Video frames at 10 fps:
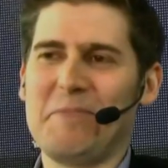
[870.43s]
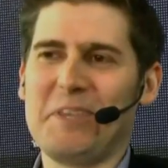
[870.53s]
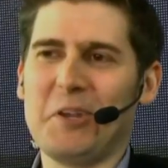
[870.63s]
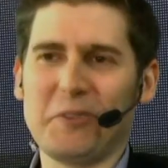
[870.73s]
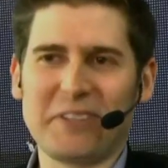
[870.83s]

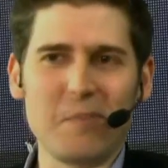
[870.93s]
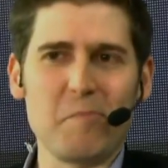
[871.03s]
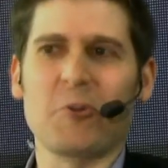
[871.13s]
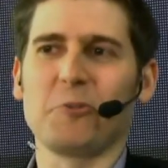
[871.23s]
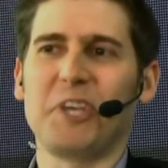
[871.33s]
you know, the
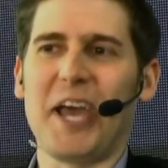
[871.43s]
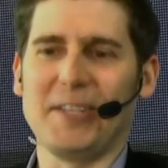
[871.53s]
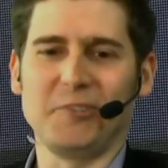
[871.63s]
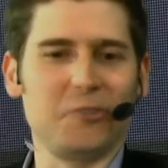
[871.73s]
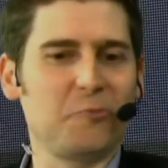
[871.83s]
typical
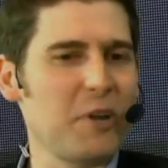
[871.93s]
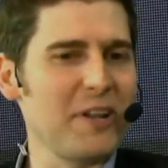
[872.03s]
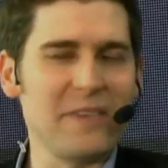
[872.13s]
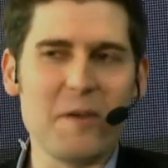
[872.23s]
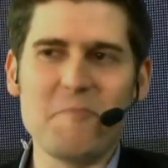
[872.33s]
challenges, one
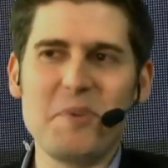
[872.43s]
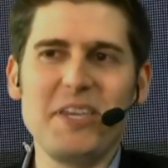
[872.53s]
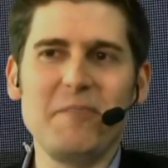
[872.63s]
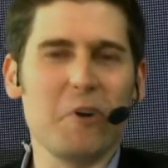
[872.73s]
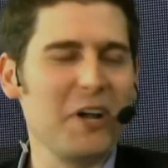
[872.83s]
of them
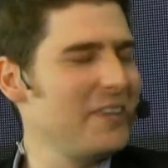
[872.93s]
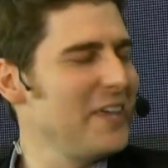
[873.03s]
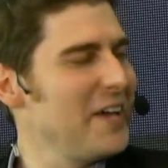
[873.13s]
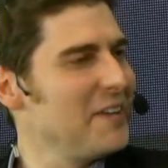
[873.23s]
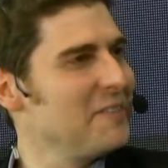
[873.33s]
being one
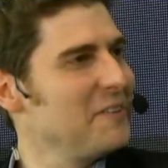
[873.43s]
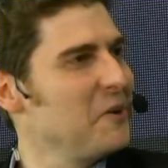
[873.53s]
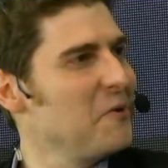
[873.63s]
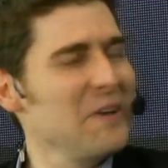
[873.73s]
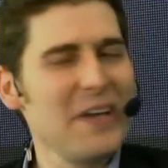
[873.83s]
that, you
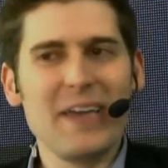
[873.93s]
know,